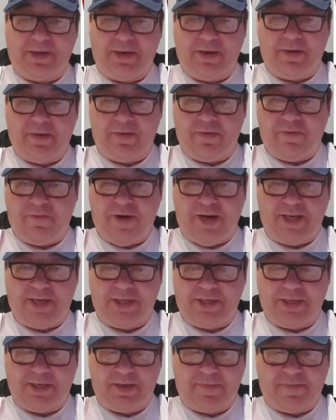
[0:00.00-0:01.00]
and
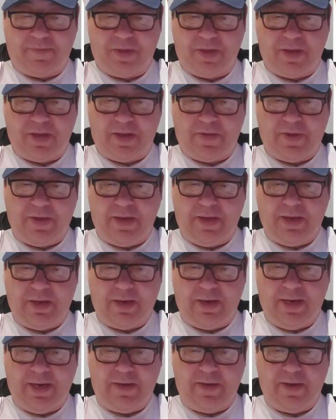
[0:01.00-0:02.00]
rest, I think,
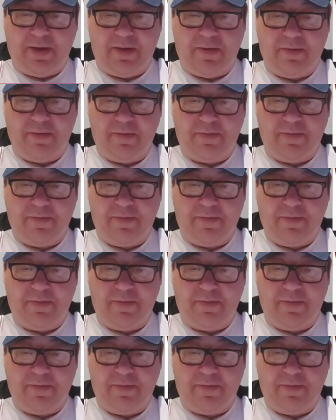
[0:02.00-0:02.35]
will either